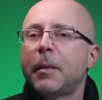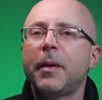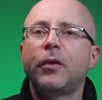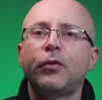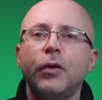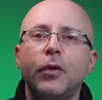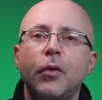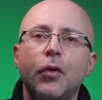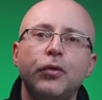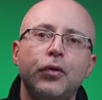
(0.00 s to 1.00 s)
but make sure you
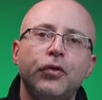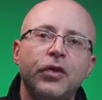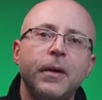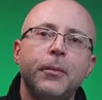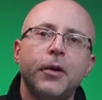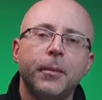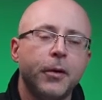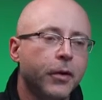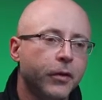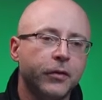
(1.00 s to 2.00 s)
don't go too cheap on it
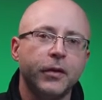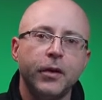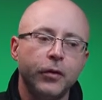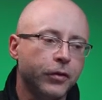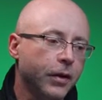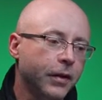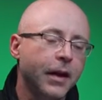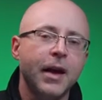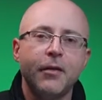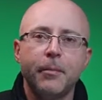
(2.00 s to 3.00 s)
because usually
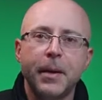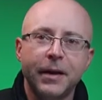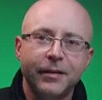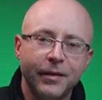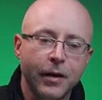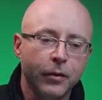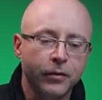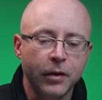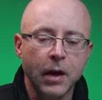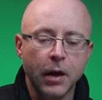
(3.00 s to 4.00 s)
they have bad cells.